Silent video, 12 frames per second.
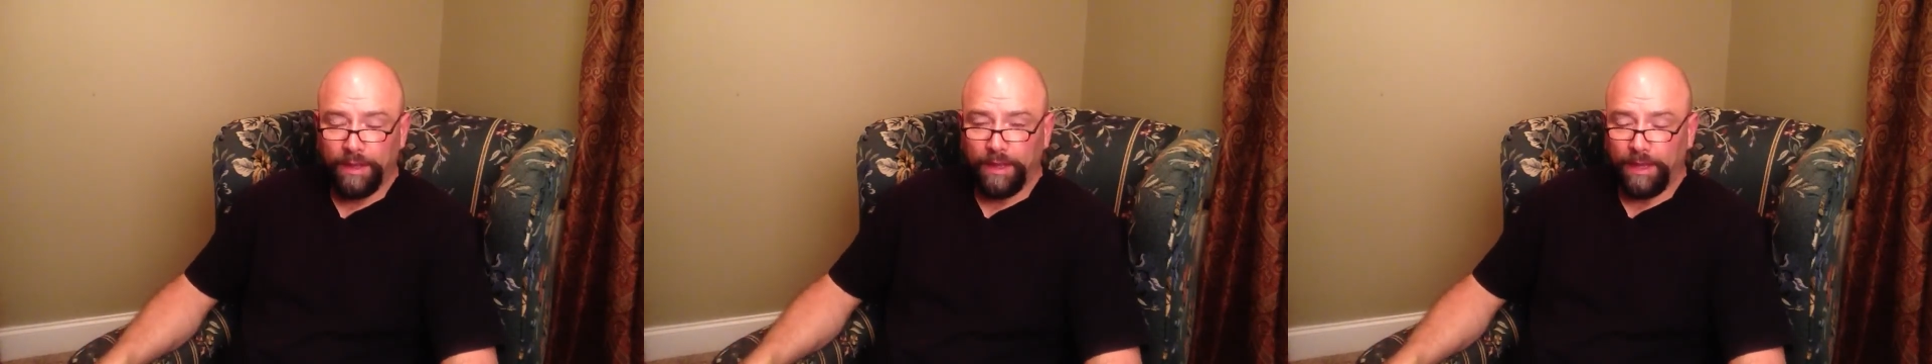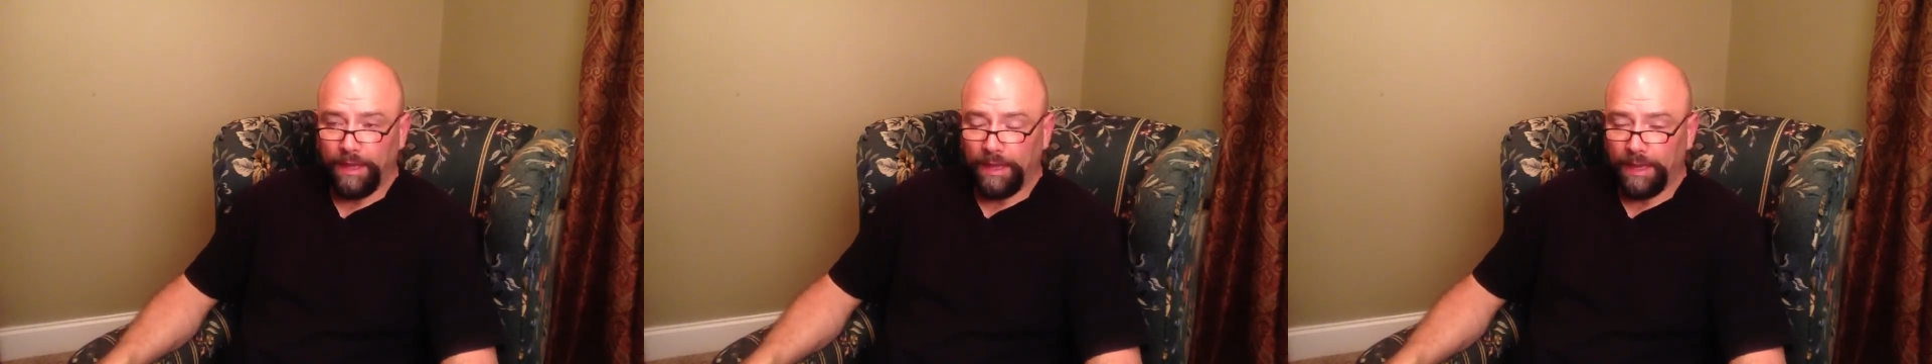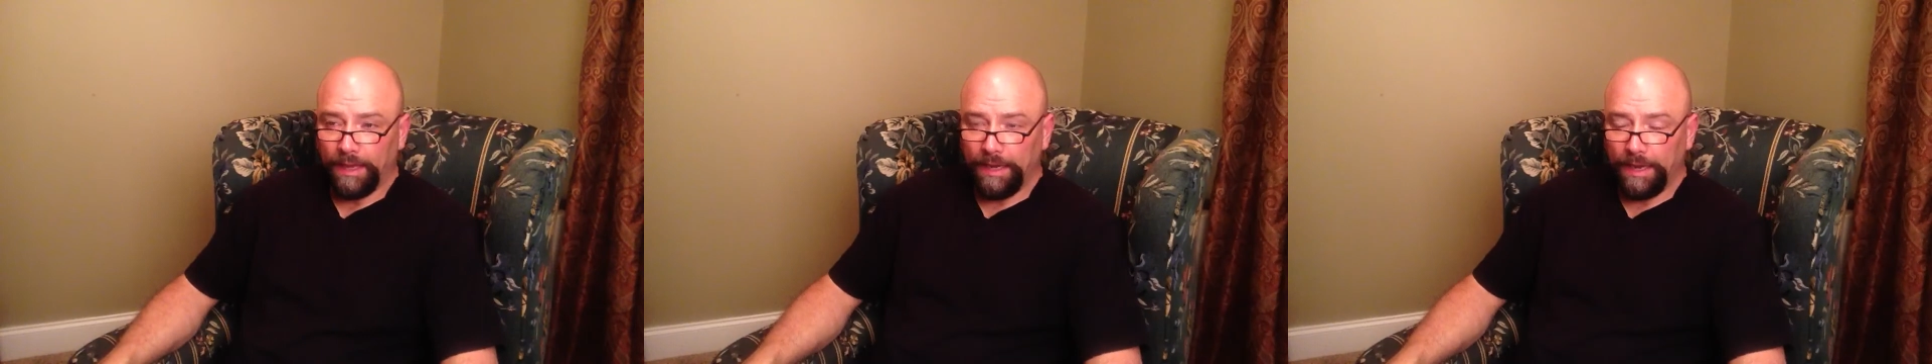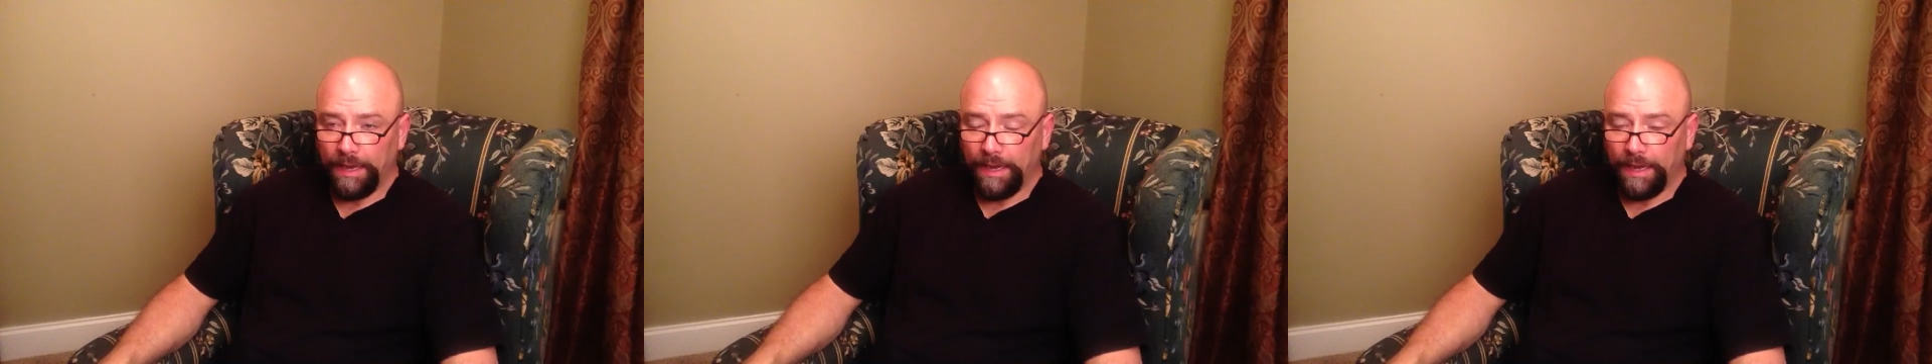and
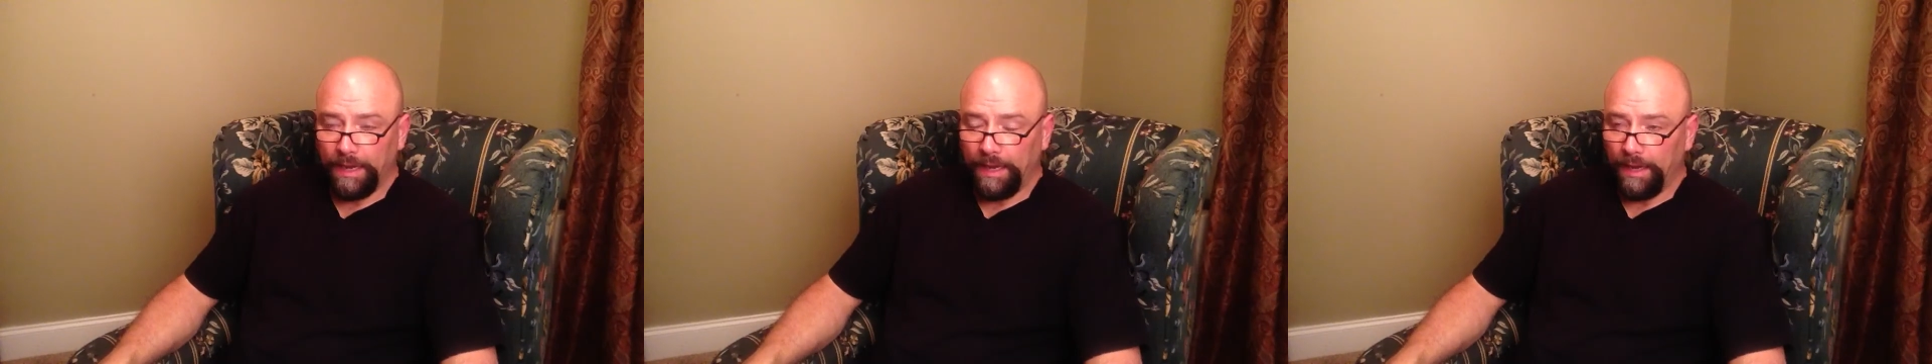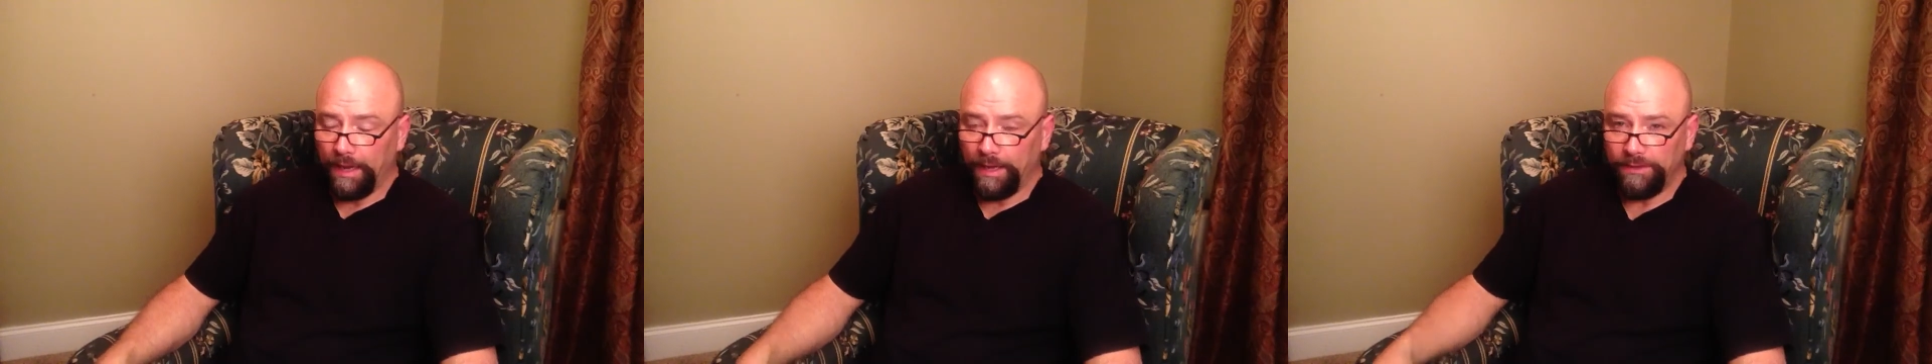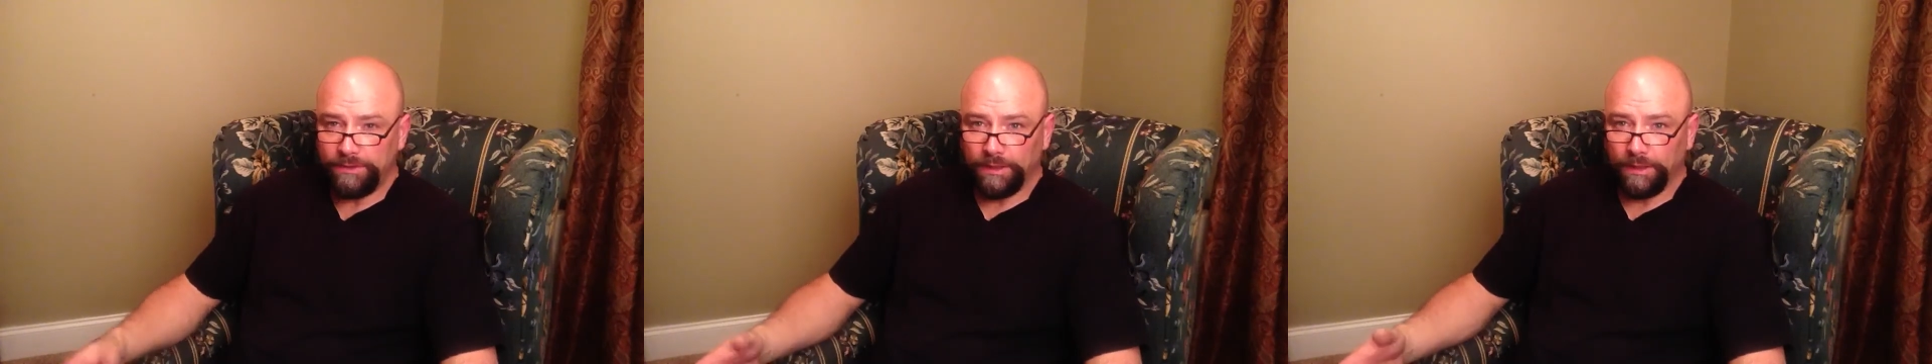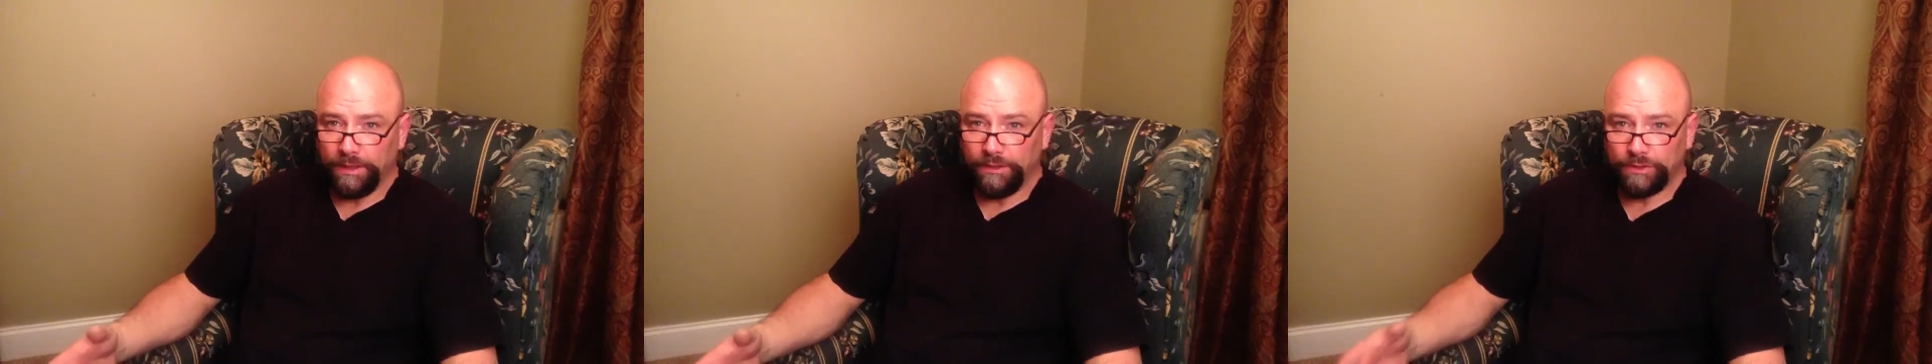I
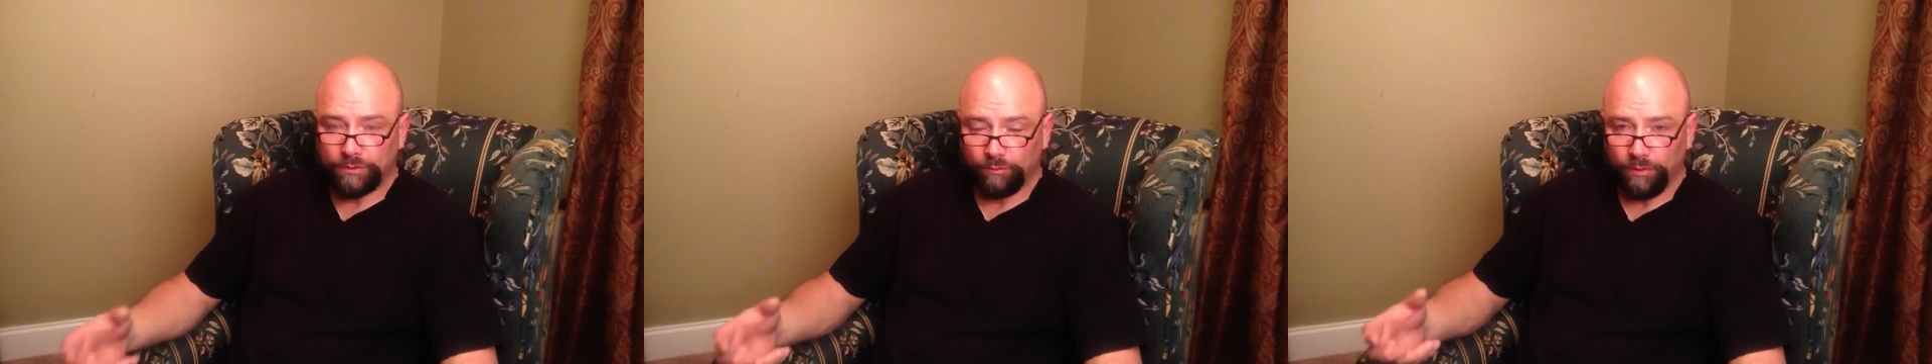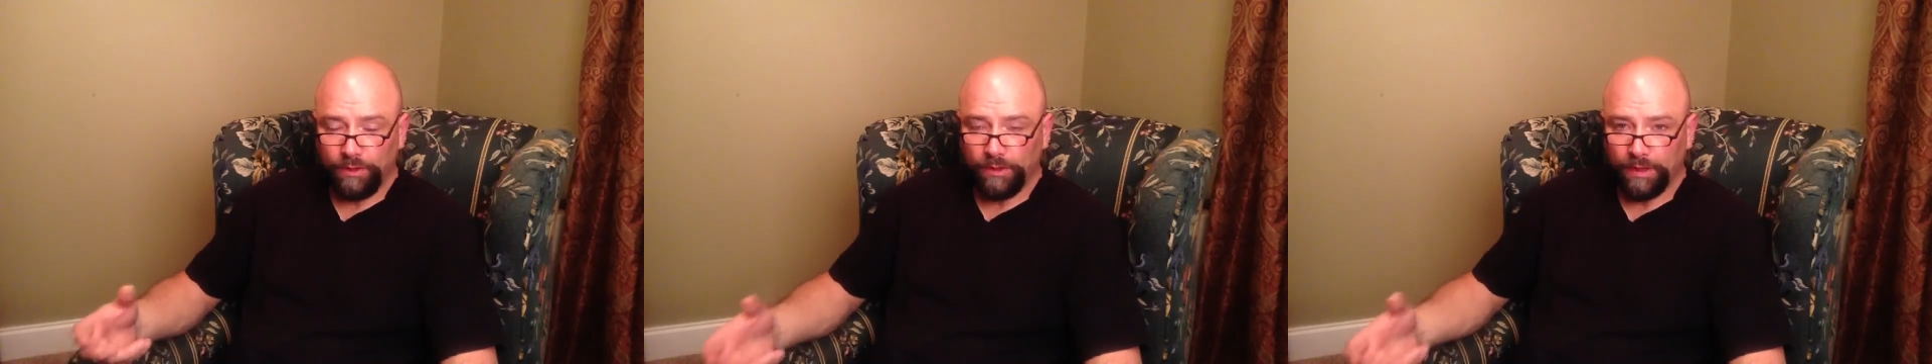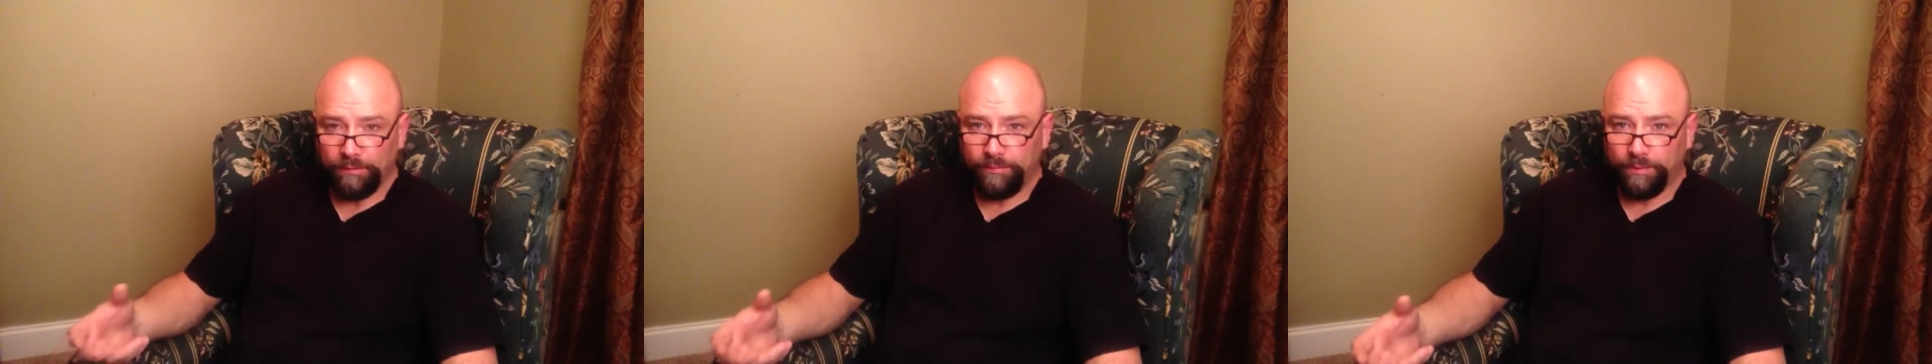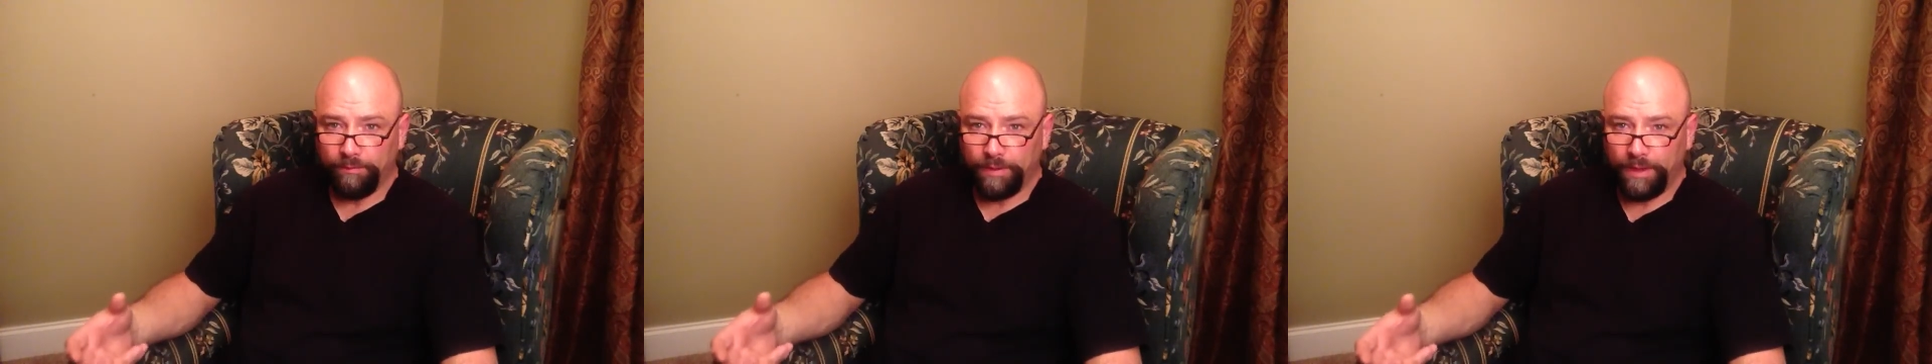instantly just really loved
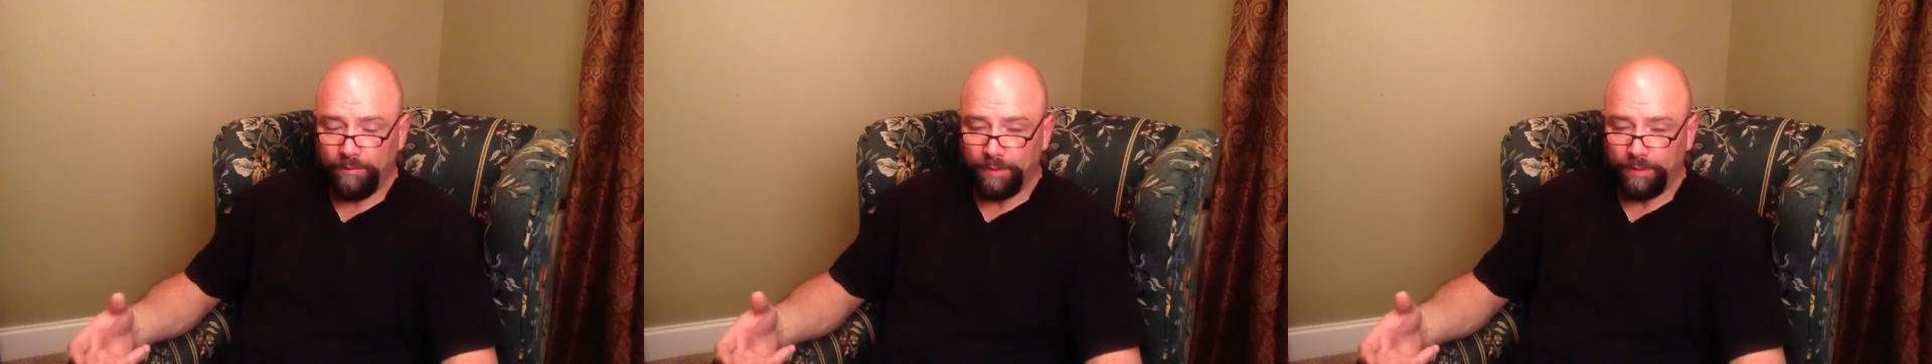the pipe.